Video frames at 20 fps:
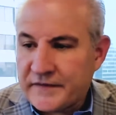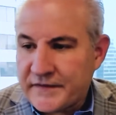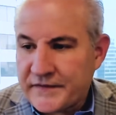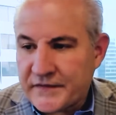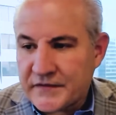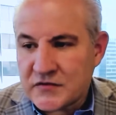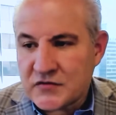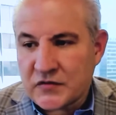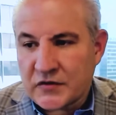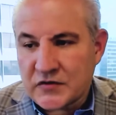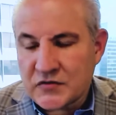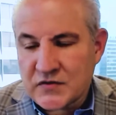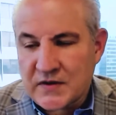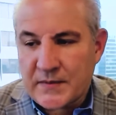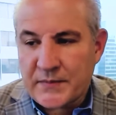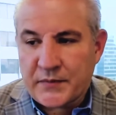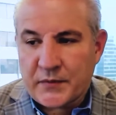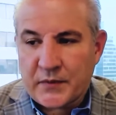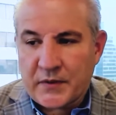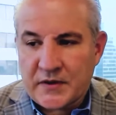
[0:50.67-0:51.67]
infrastructure
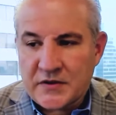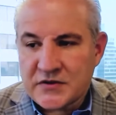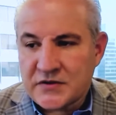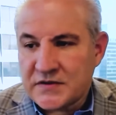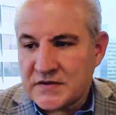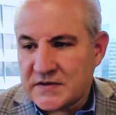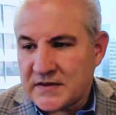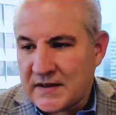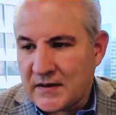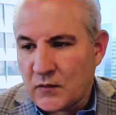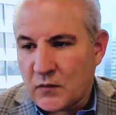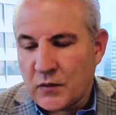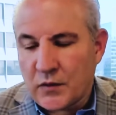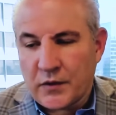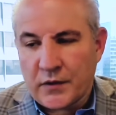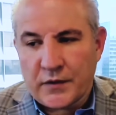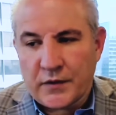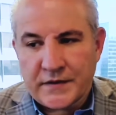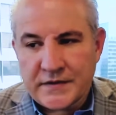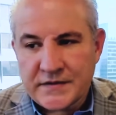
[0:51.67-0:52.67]
operations,
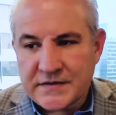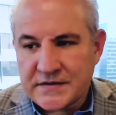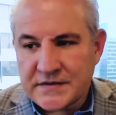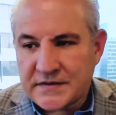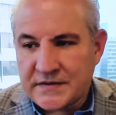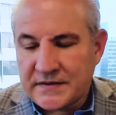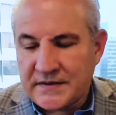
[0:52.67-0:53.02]
networks,